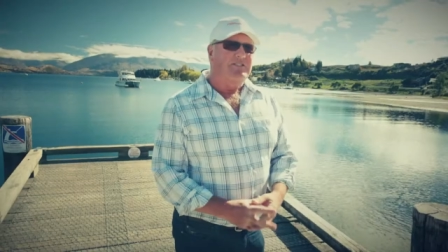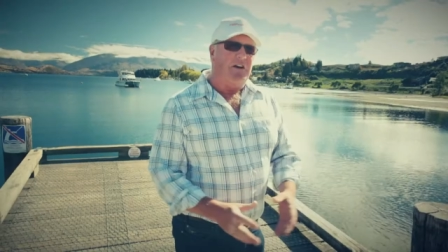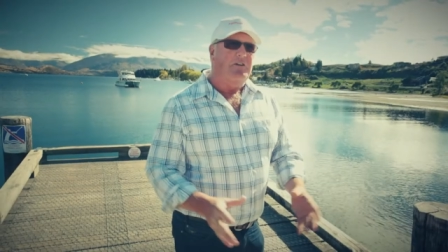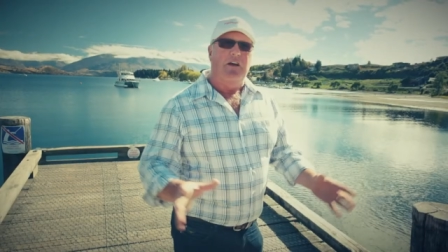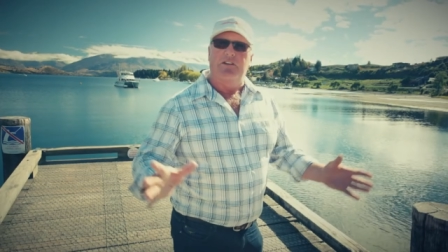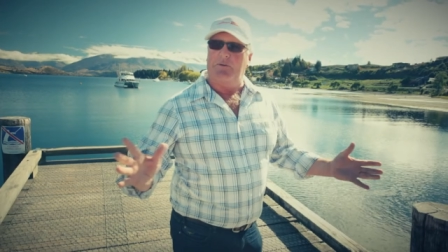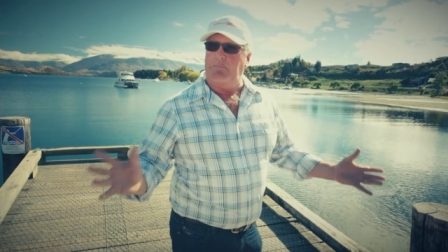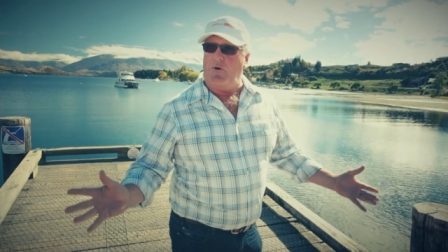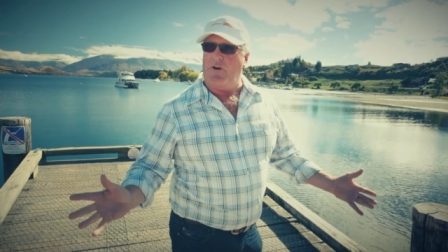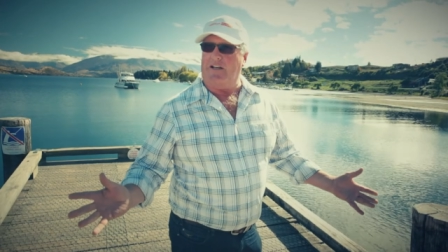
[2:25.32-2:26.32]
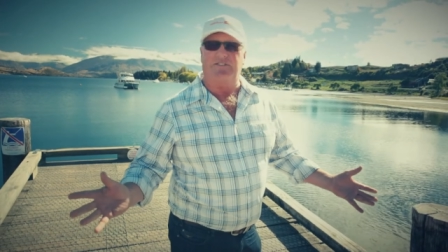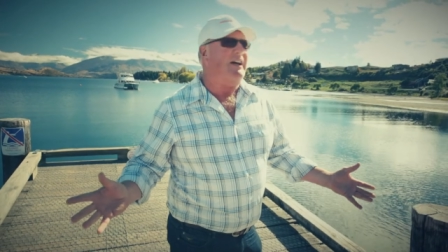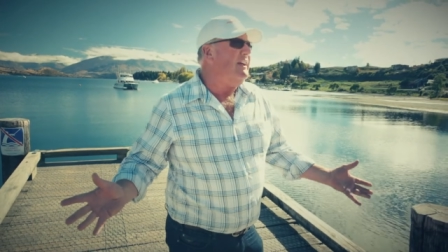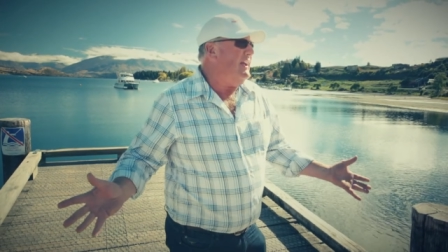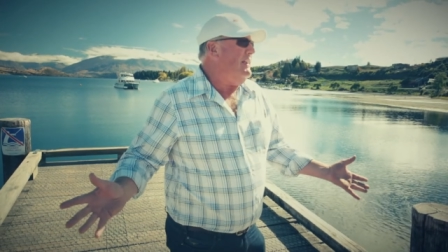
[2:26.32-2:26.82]
So support us.
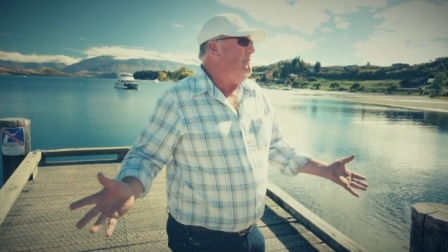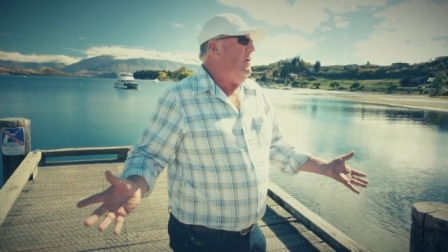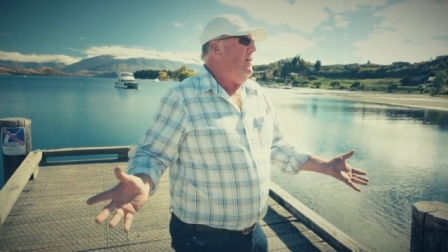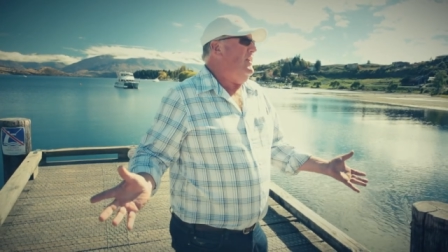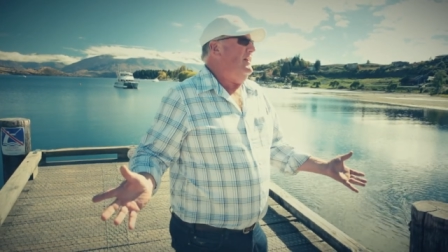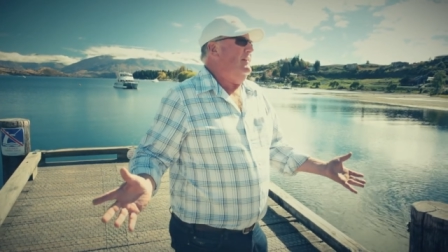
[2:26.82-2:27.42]
Hey, get them behind